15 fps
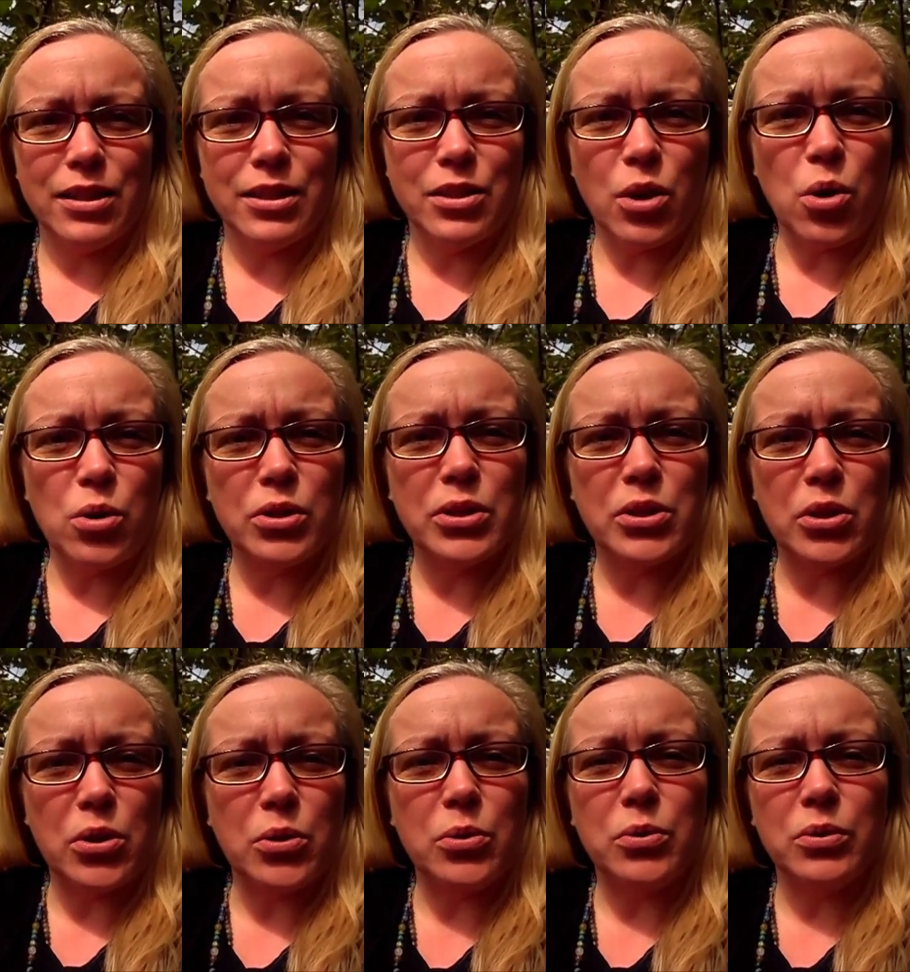it's
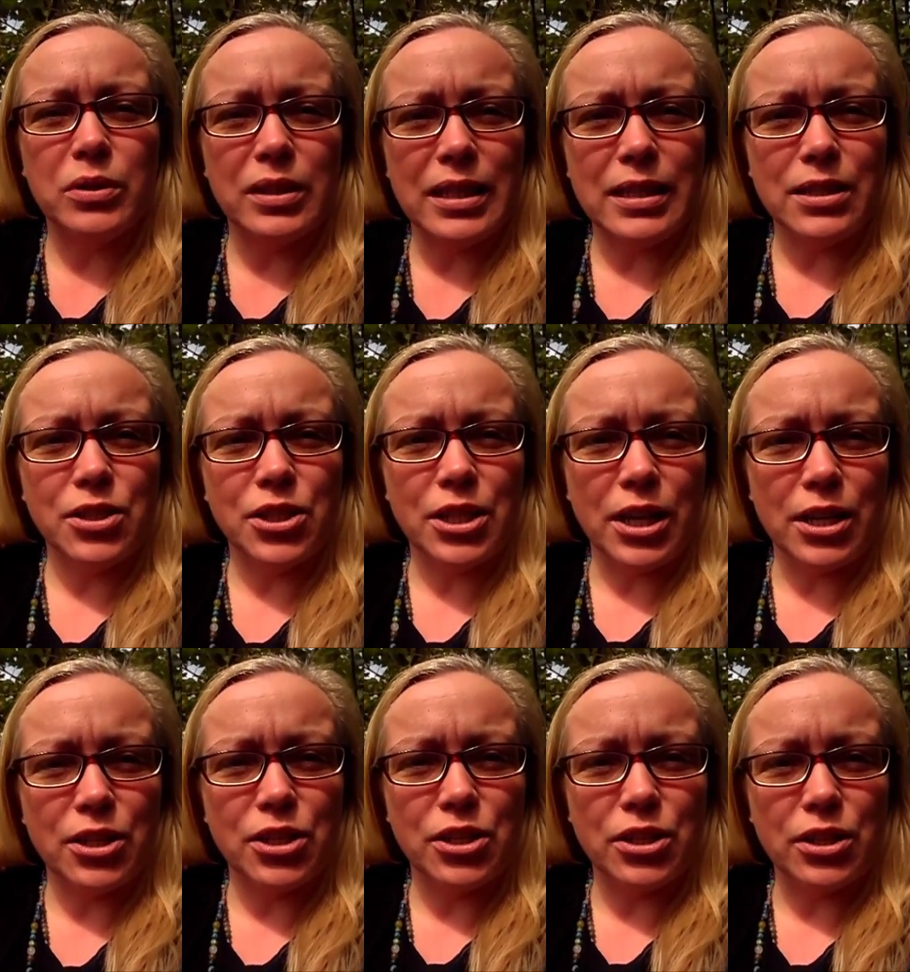also
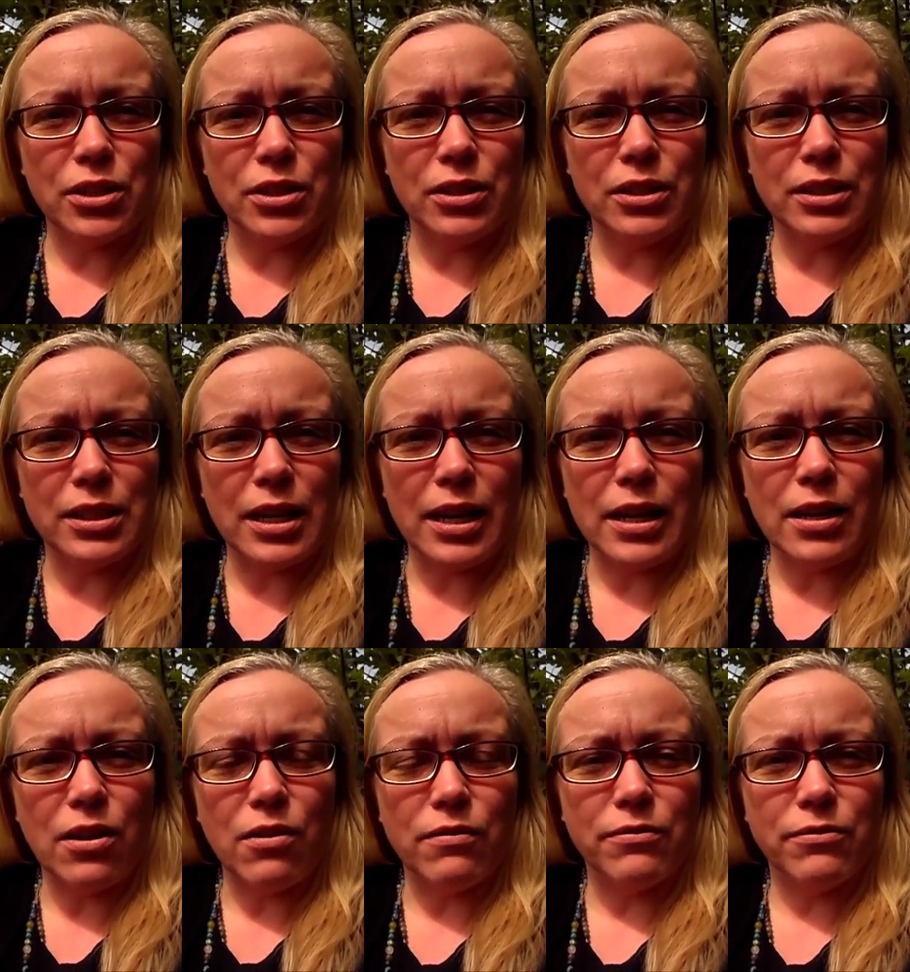International Day
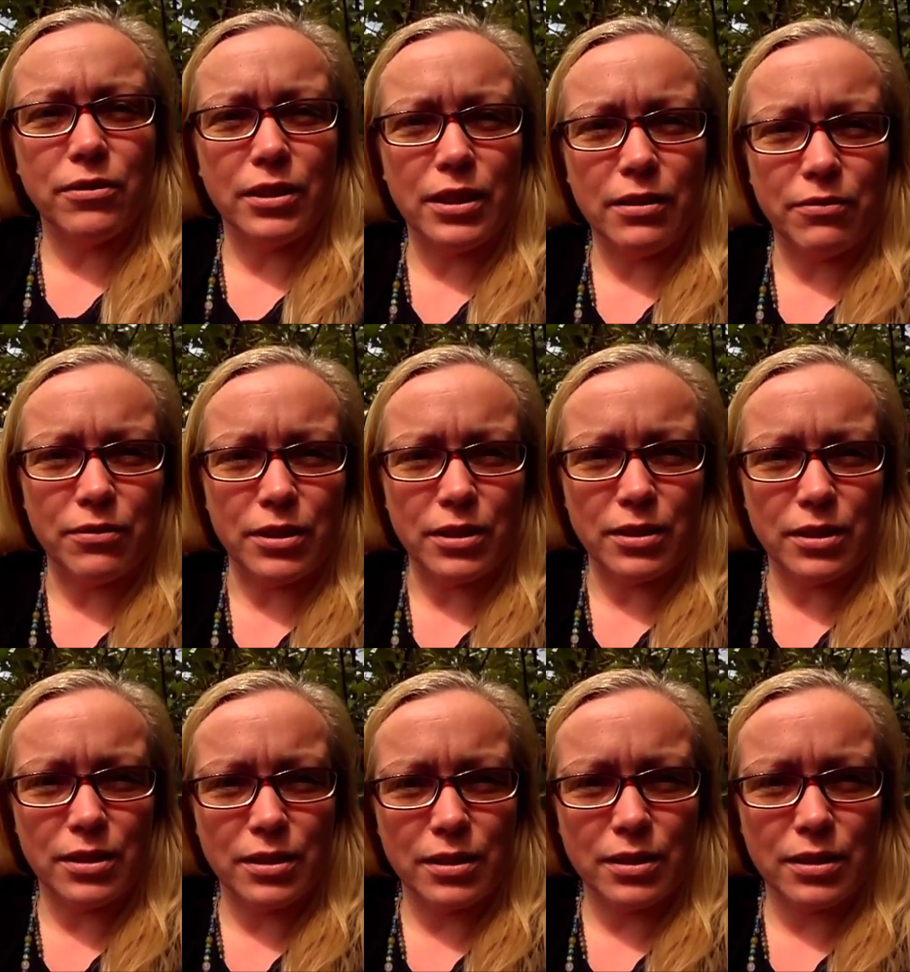of
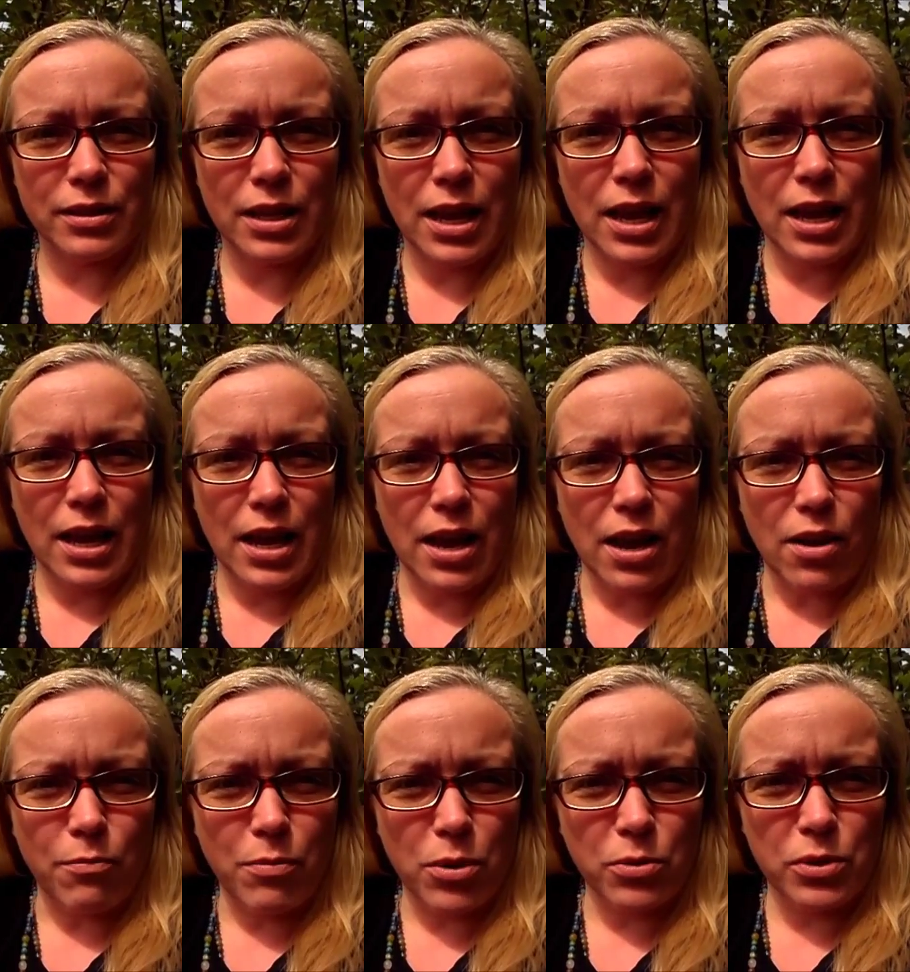Forgiveness. I
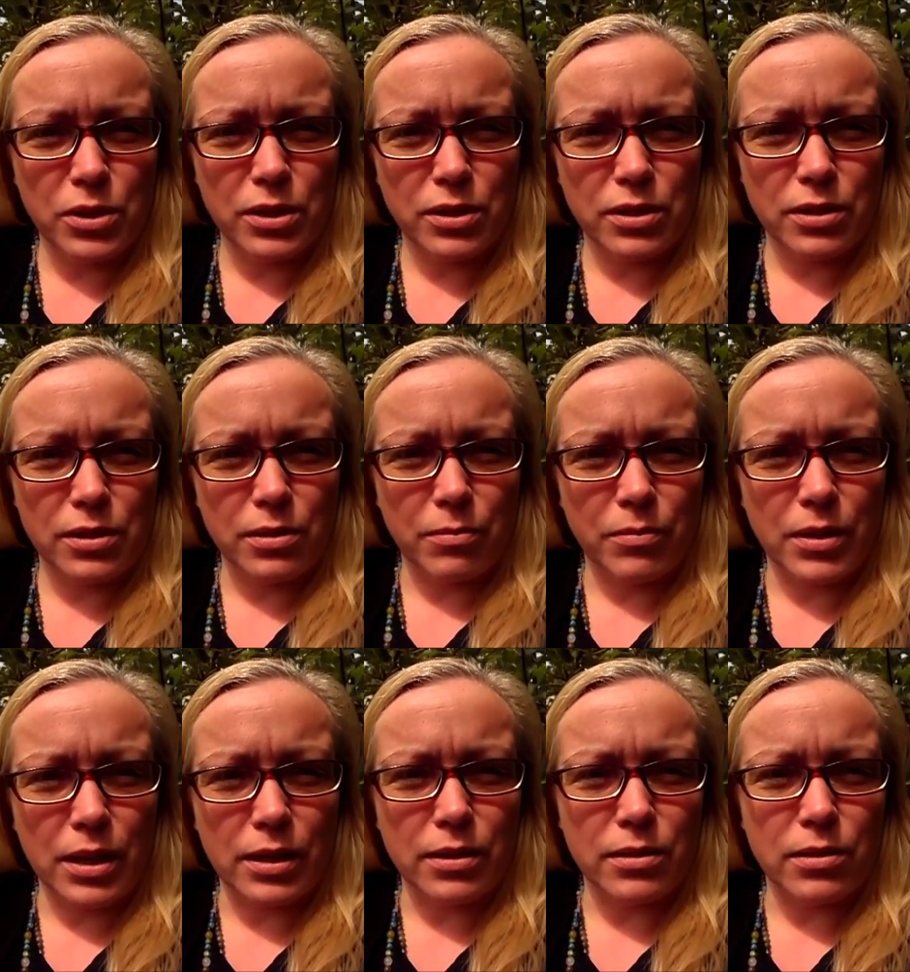posted some
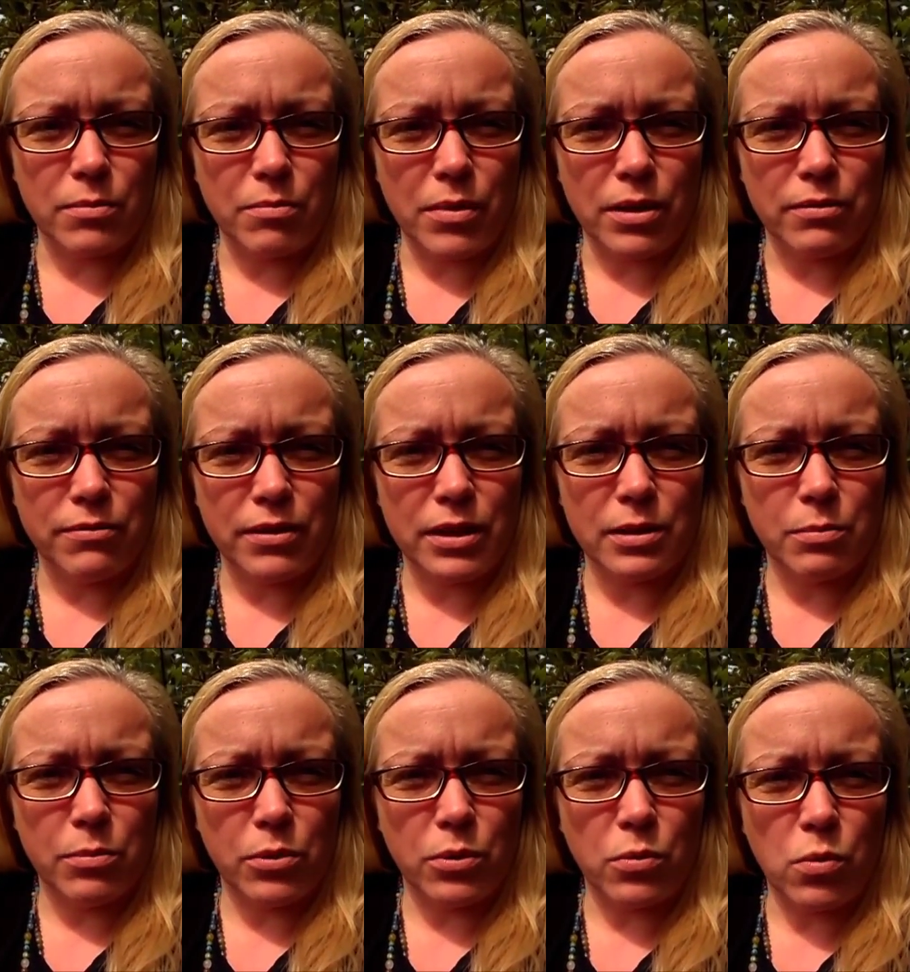things on my
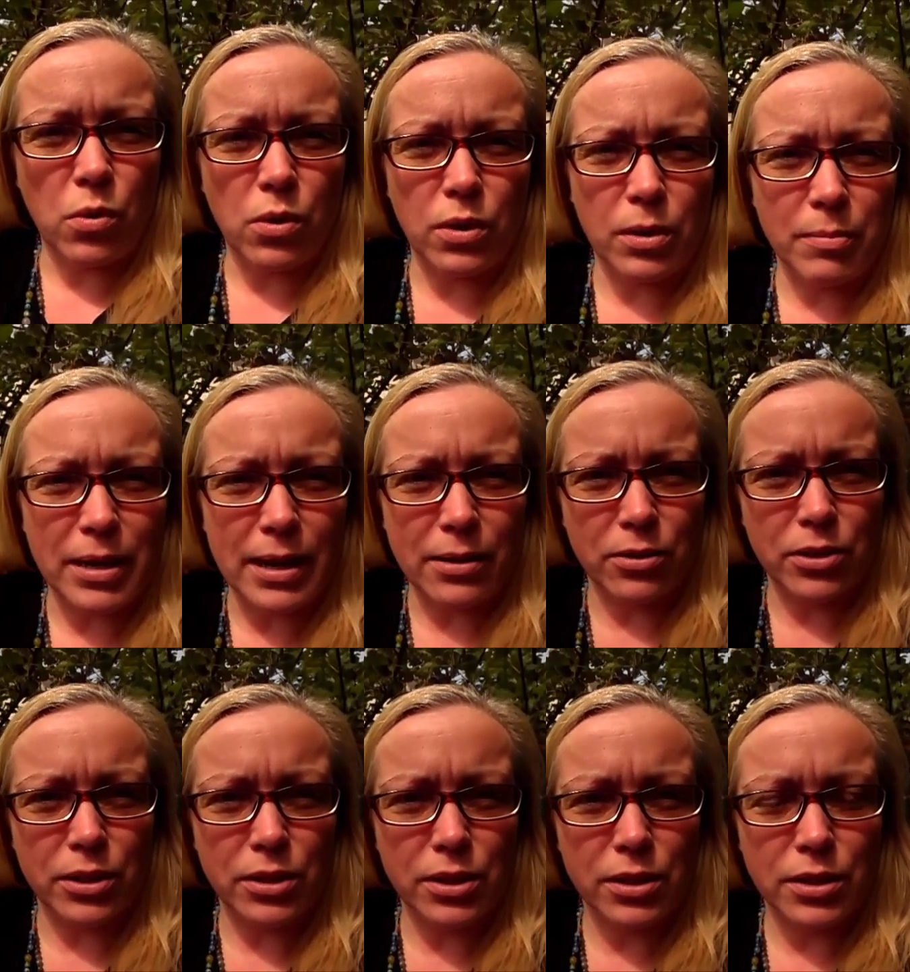Facebook wall about
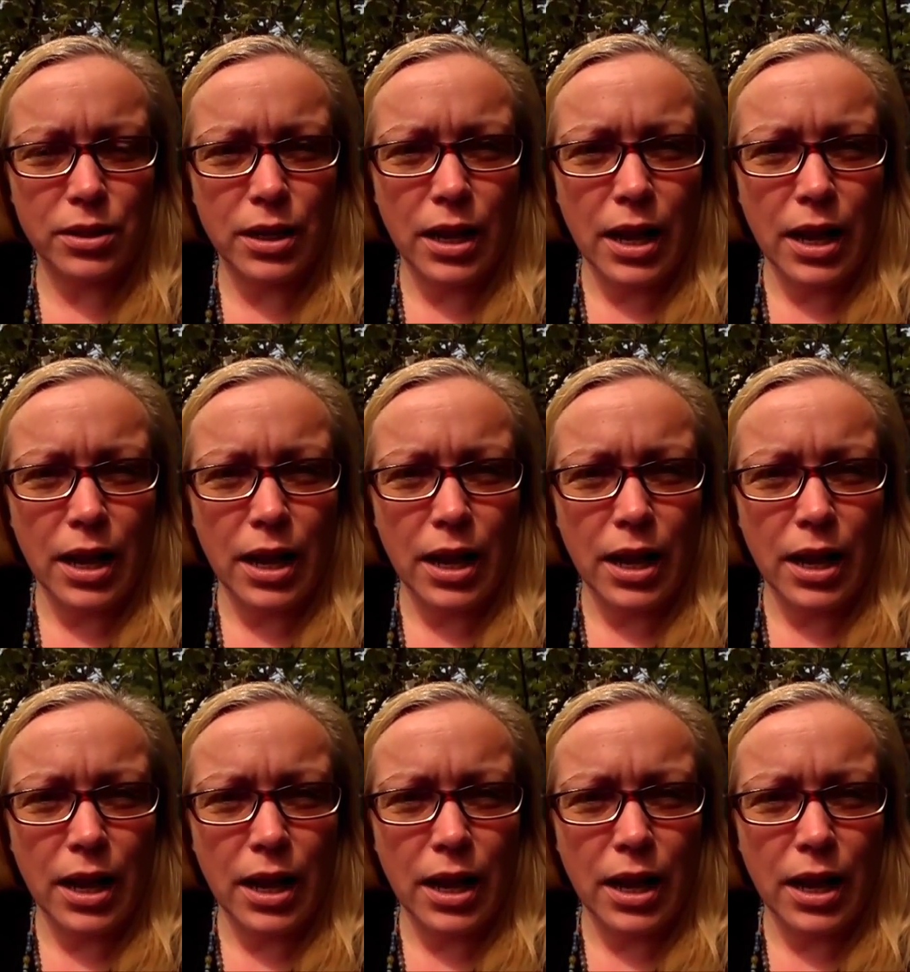it,